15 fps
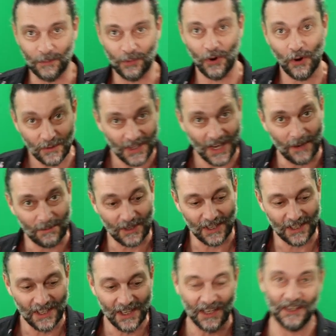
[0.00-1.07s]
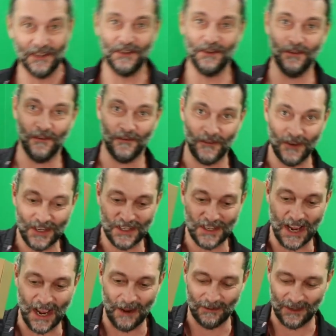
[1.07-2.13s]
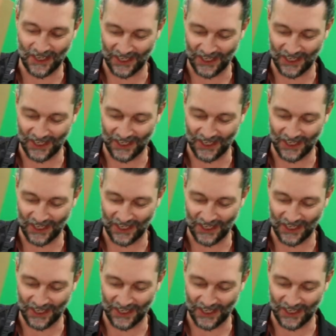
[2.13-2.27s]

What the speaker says: our Pro Tap kit into a fridge tap